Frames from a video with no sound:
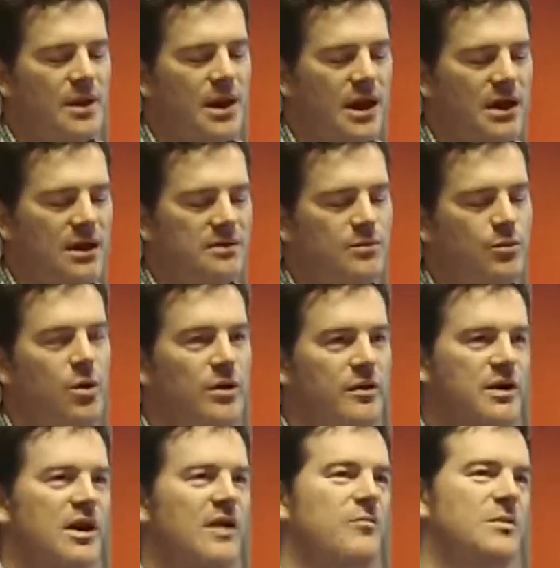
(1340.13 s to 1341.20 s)
And were the
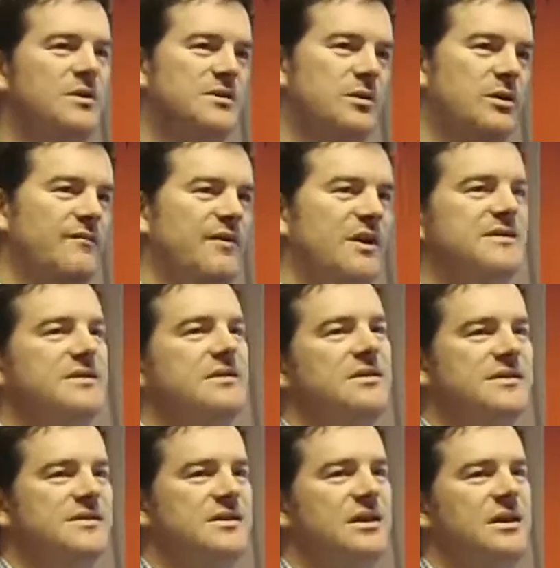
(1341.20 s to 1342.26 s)
government to invest in
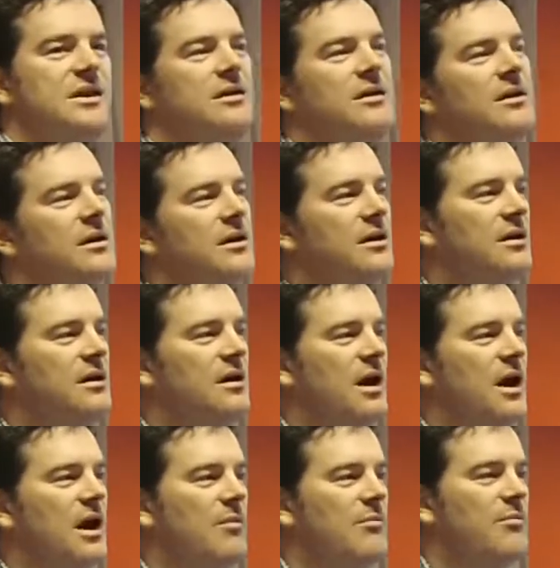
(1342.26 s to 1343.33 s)
this thing,
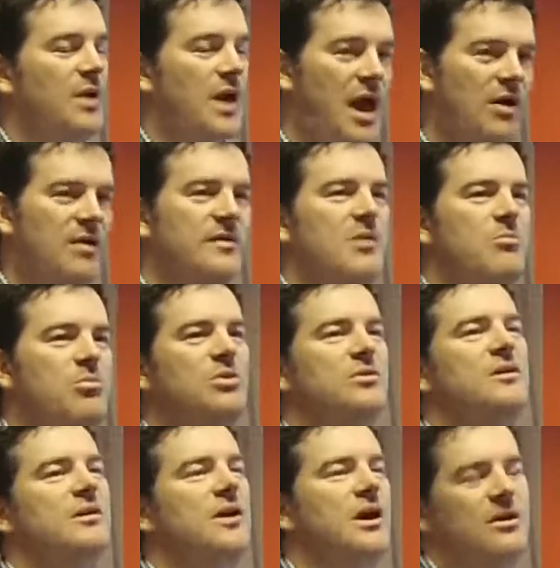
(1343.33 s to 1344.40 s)
how could they build
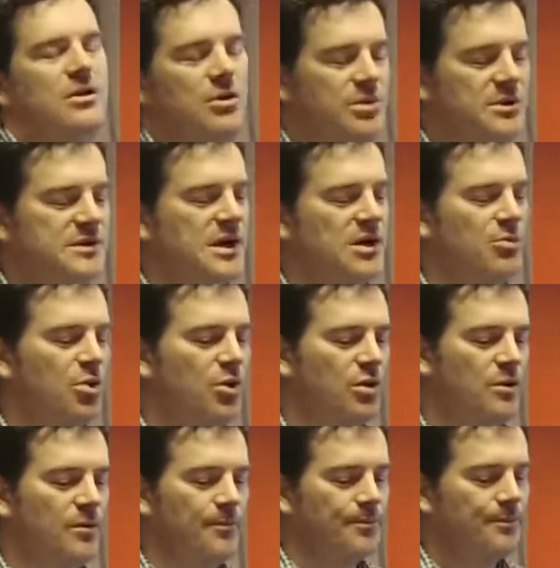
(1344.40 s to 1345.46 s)
it like an open data
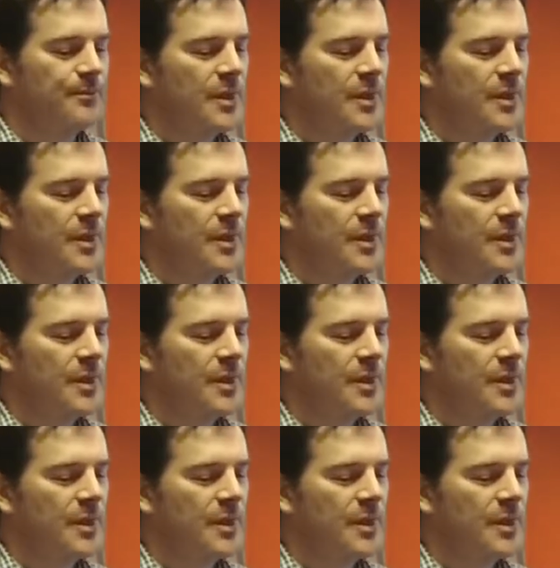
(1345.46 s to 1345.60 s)
portal?